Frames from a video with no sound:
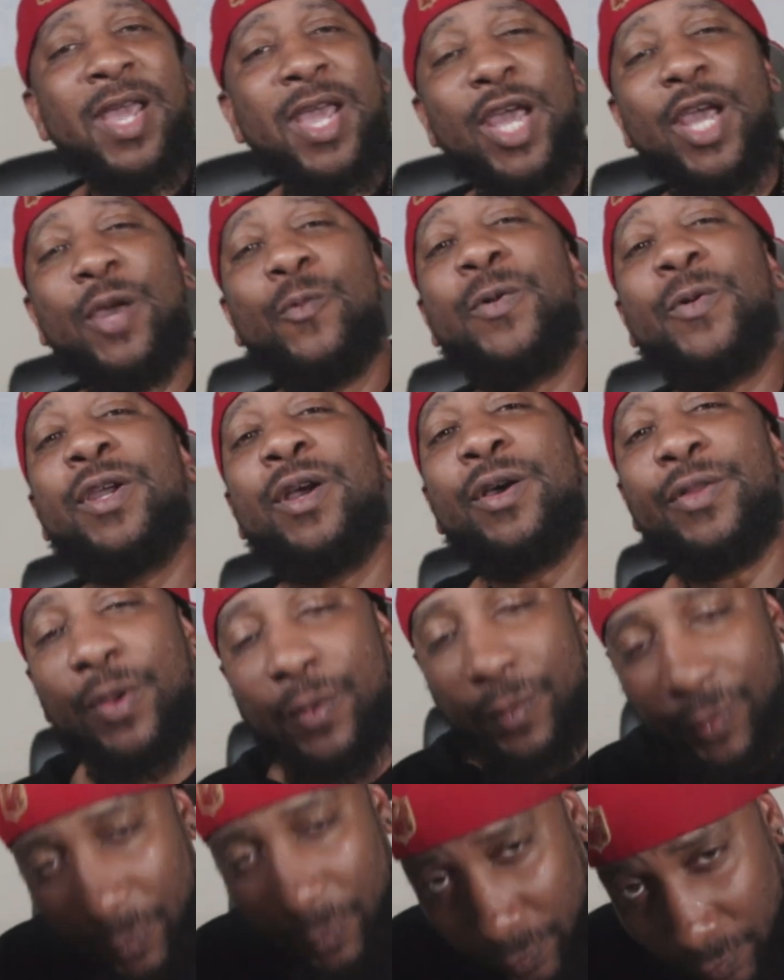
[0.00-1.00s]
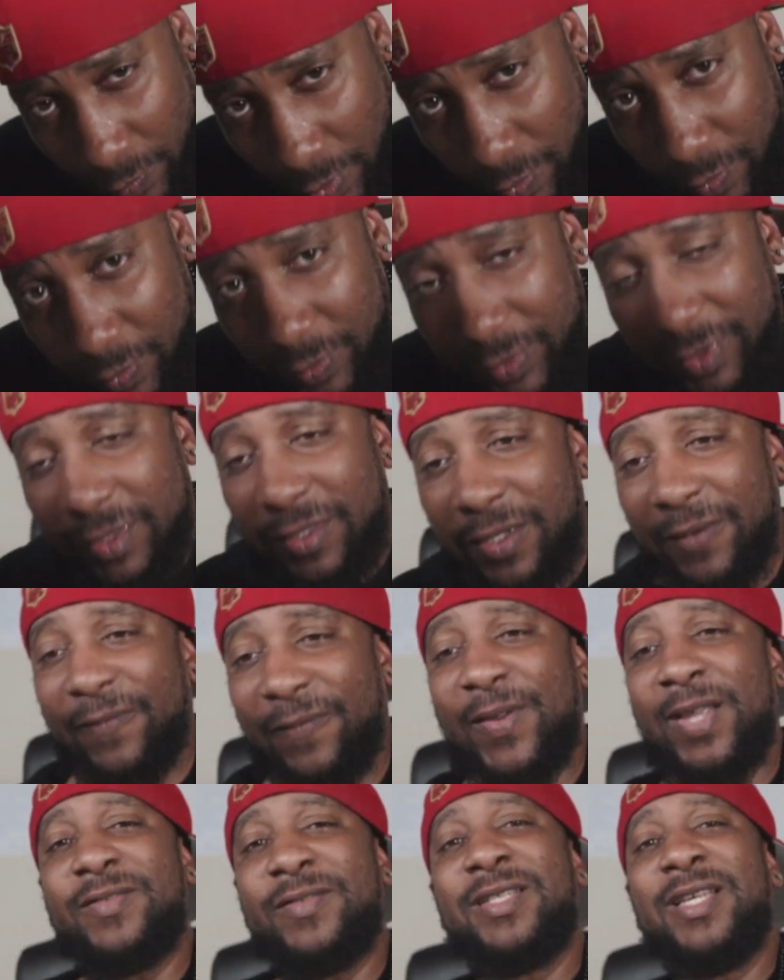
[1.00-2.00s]
And we are on the road to
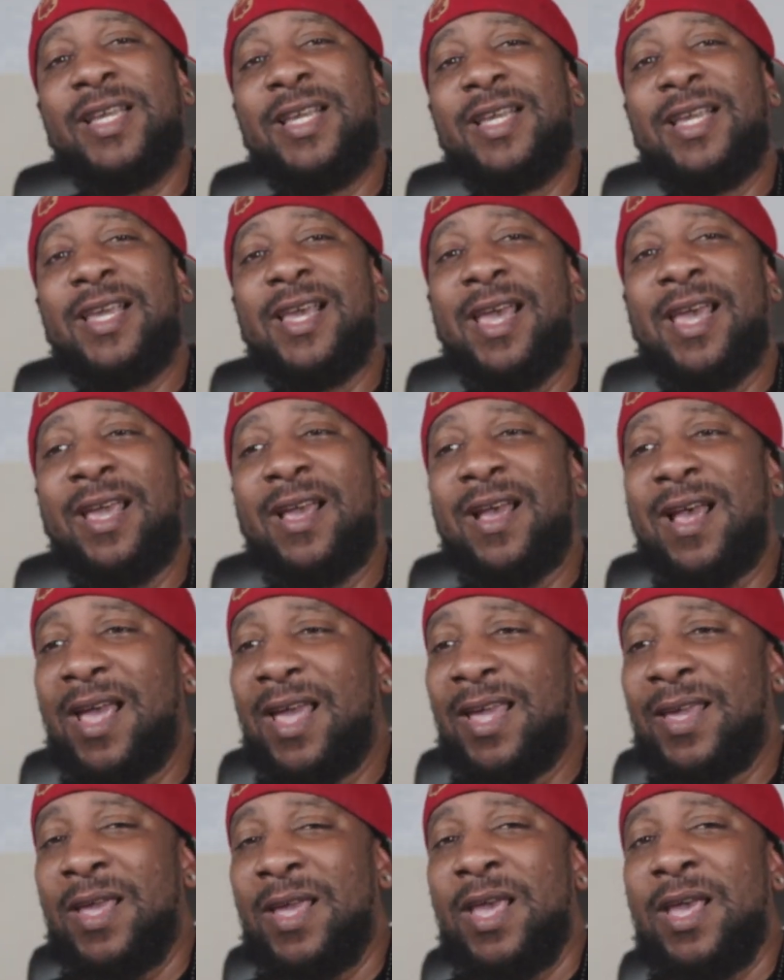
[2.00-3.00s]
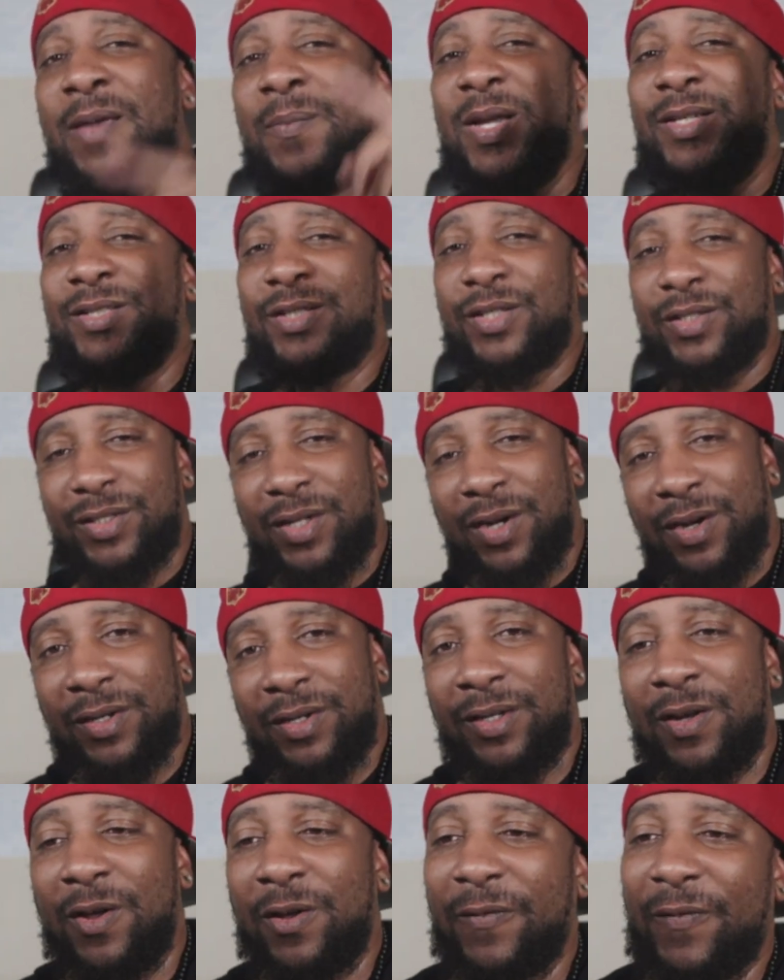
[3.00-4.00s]
15K, all right? Make sure you turn the
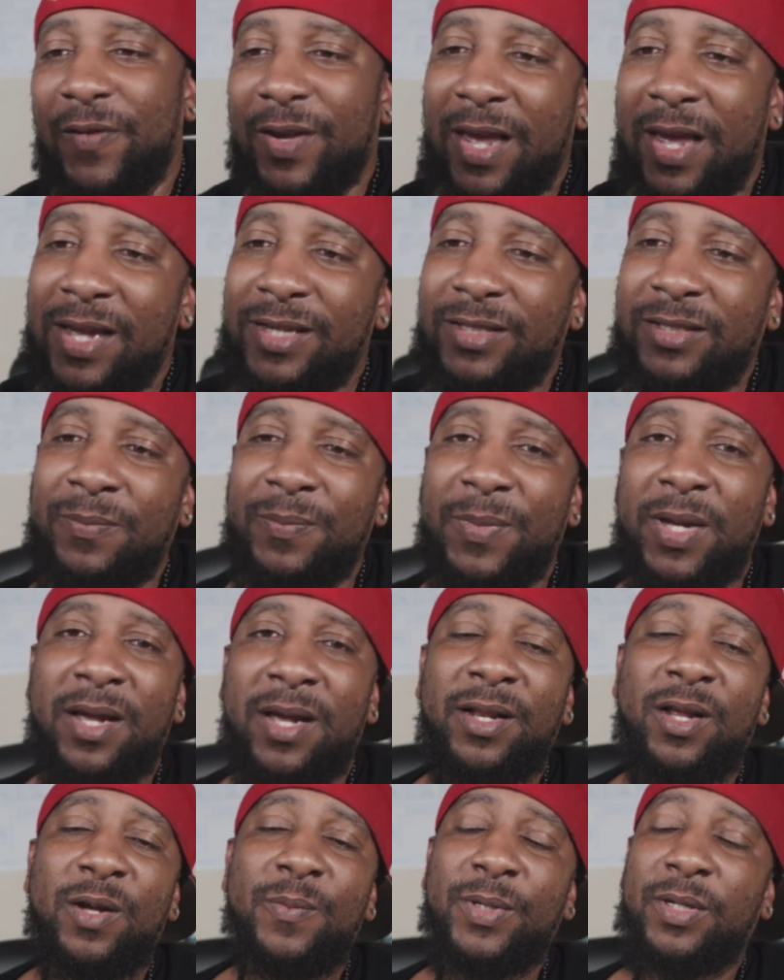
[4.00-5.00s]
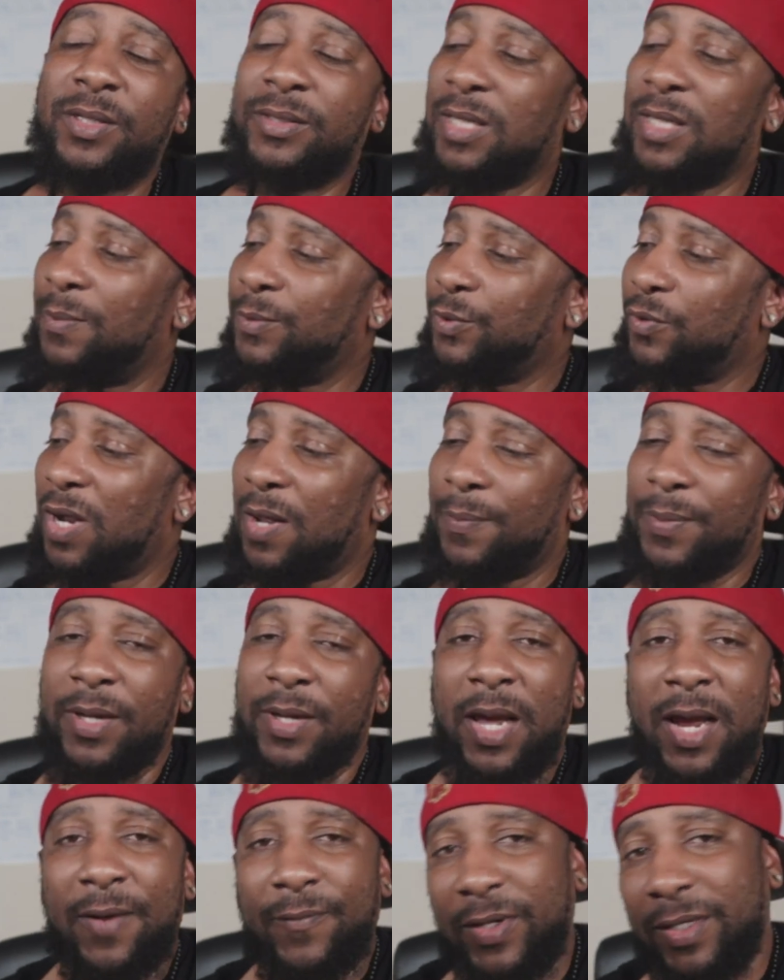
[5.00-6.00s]
notification bell on, because I'm dropping
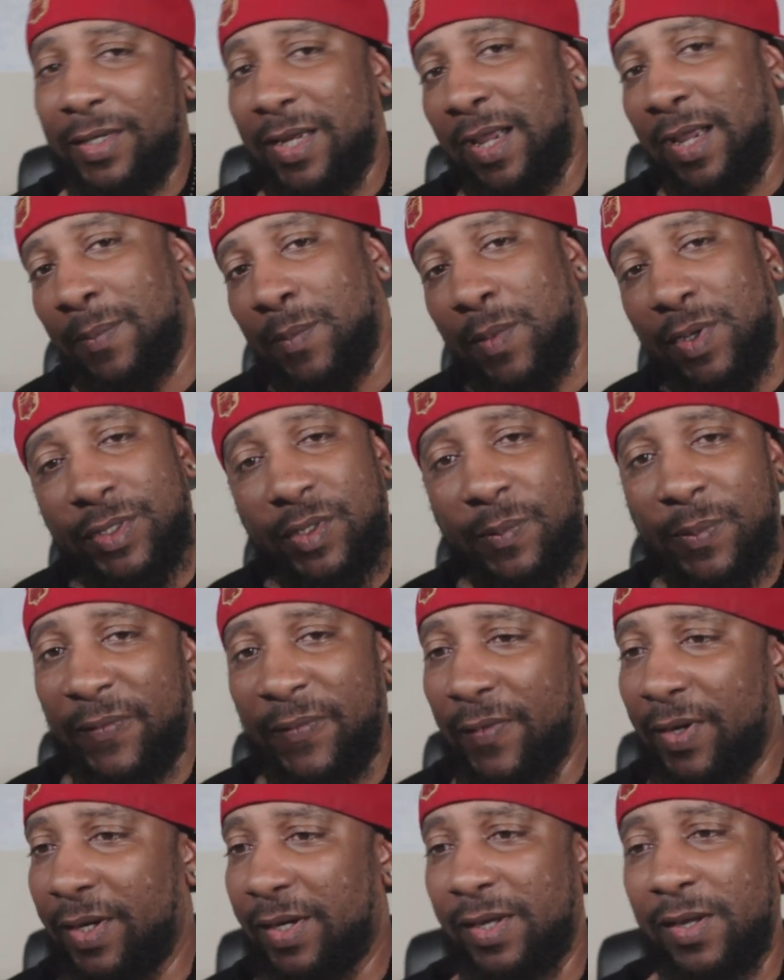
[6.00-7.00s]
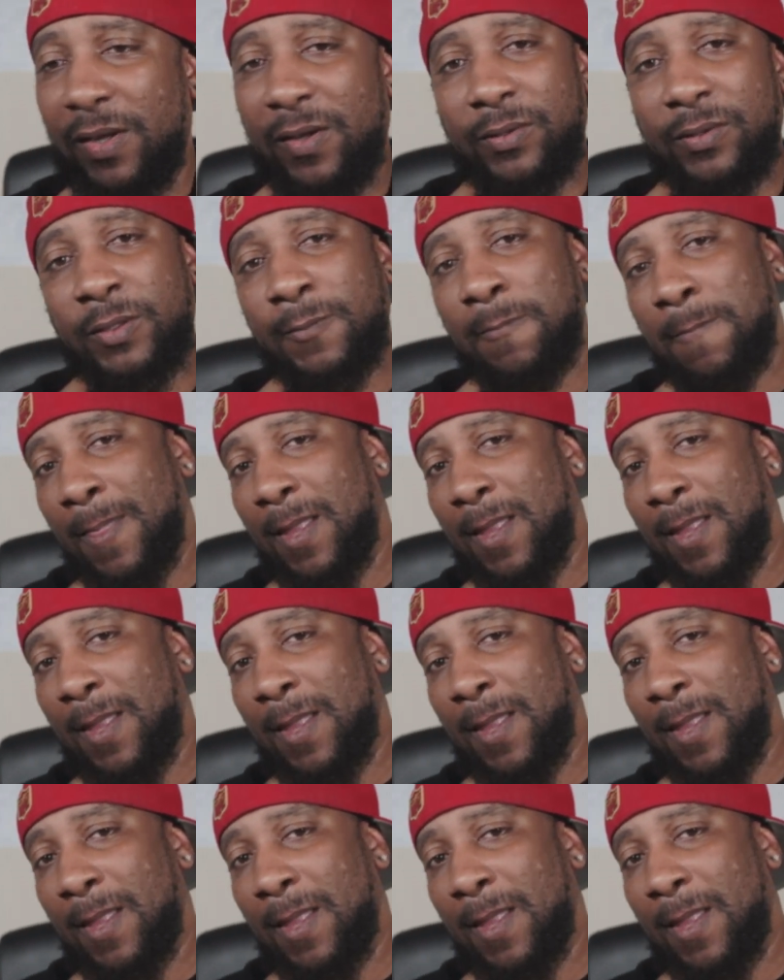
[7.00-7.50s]
every day, multiple videos.